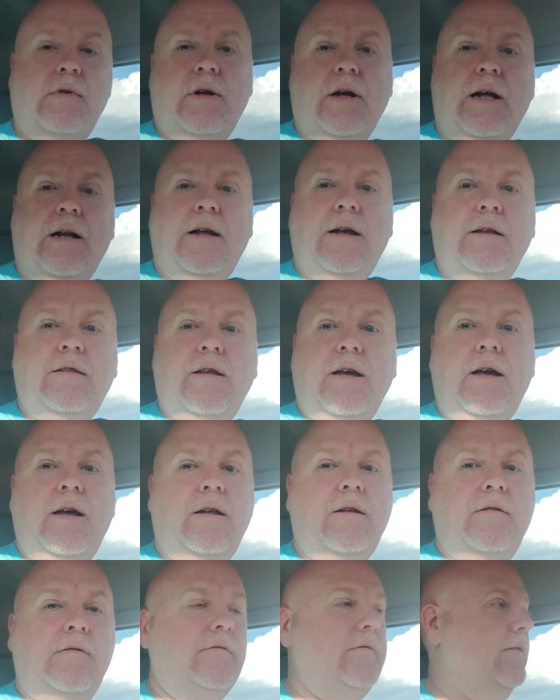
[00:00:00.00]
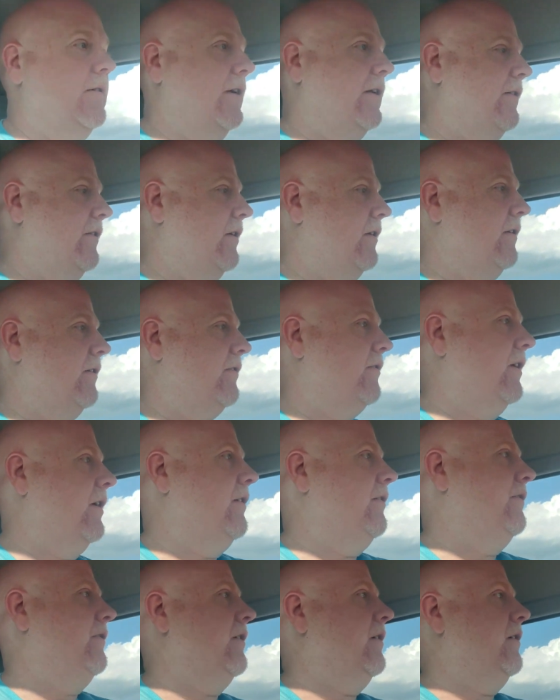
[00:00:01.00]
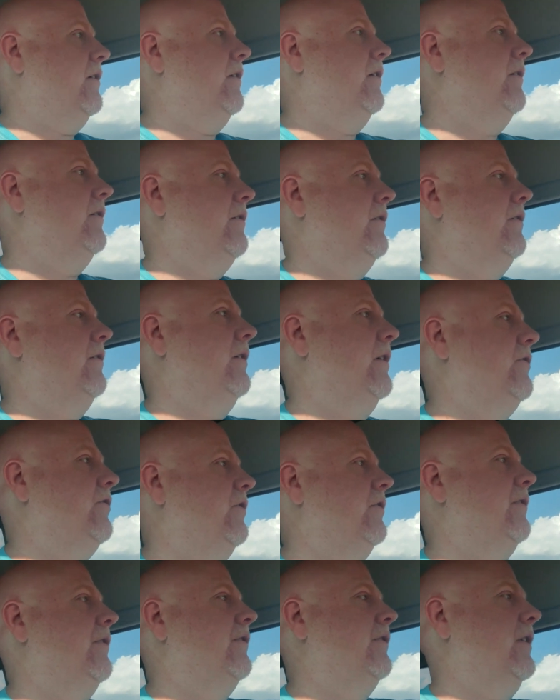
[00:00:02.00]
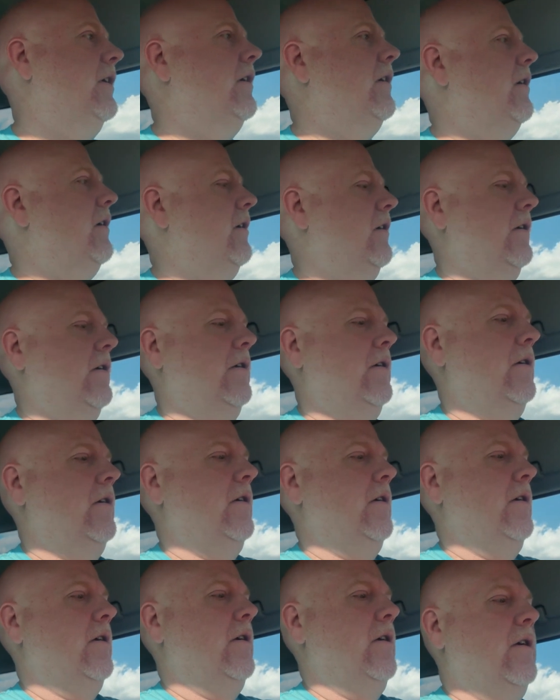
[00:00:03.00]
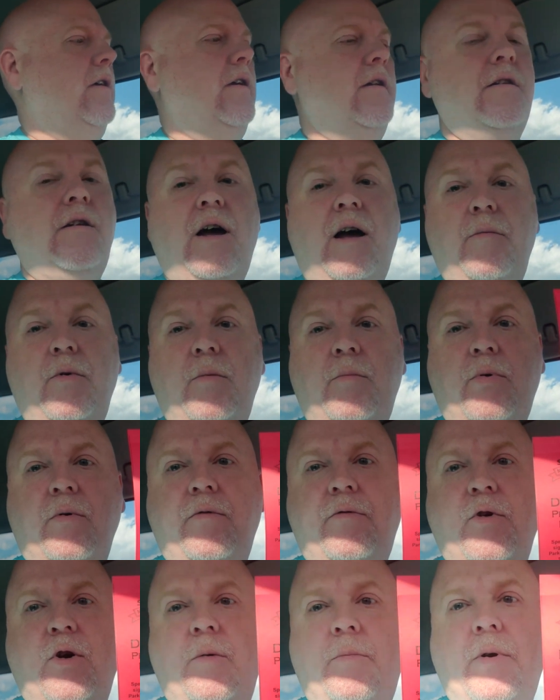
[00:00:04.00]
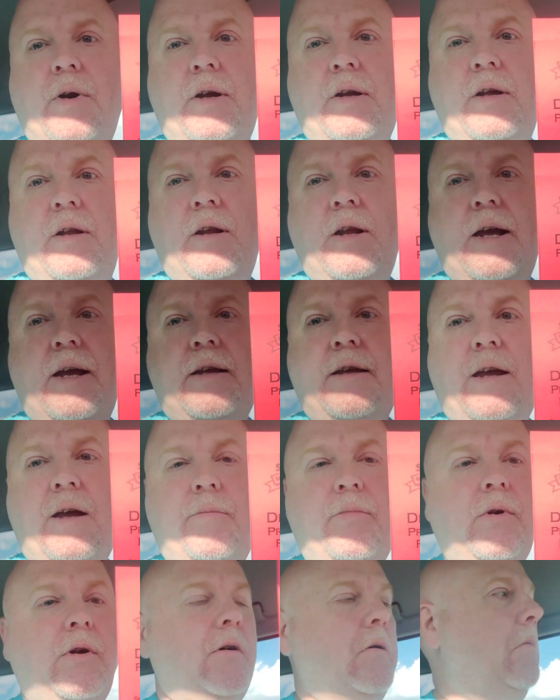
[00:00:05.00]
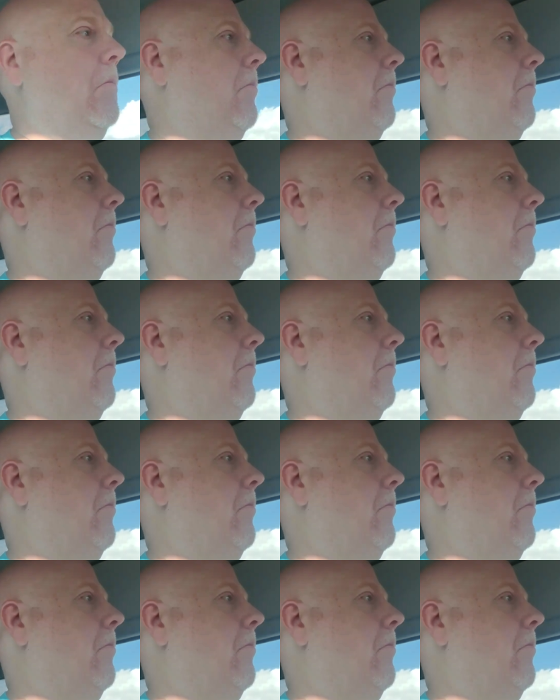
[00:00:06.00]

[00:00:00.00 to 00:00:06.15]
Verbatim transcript: I like that. And it says, uh, as you can see, Diamond Preferred Parking. Heck yeah, bro.